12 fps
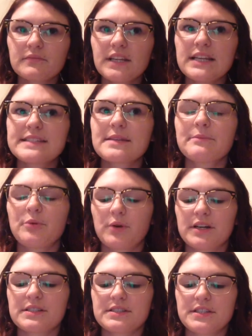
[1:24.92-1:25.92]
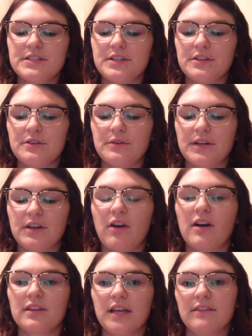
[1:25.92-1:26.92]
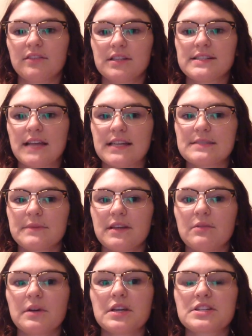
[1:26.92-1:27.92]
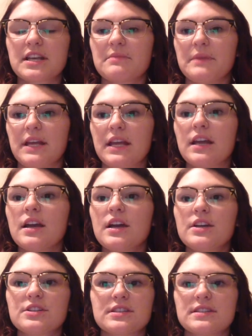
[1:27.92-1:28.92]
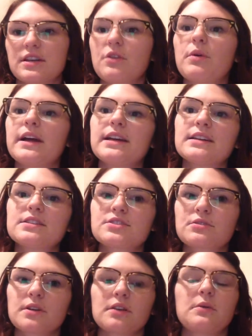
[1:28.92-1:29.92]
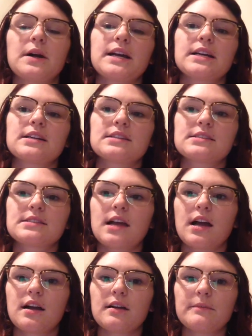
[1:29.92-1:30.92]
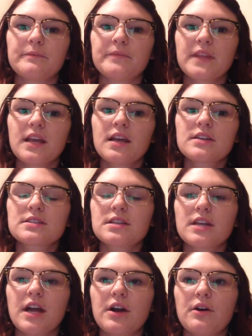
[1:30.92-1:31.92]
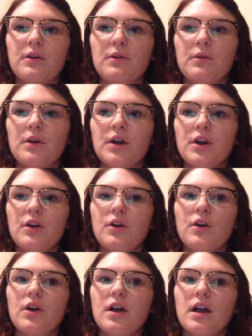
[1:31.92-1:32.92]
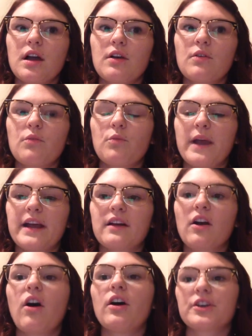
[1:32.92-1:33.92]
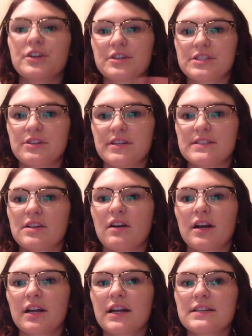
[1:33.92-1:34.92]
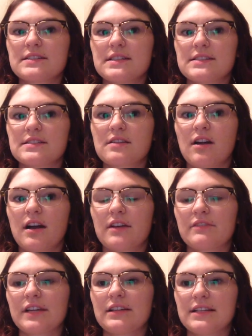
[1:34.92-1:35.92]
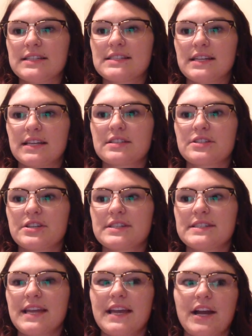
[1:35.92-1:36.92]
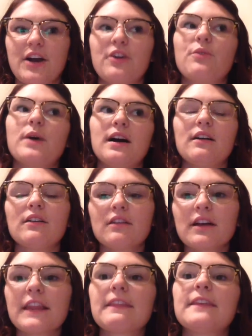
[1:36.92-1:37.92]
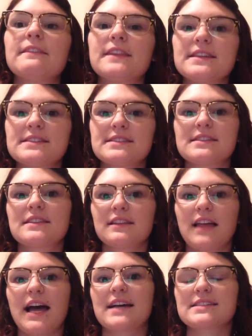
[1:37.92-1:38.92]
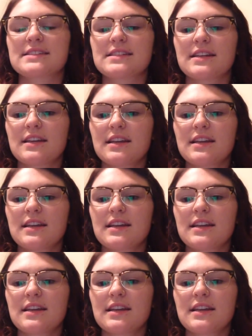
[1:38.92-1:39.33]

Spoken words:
it's important to do an on-level assessment, which can be just a quiz, short quiz, to know where all your students are, because it's not realistic to just say, oh, well, in the last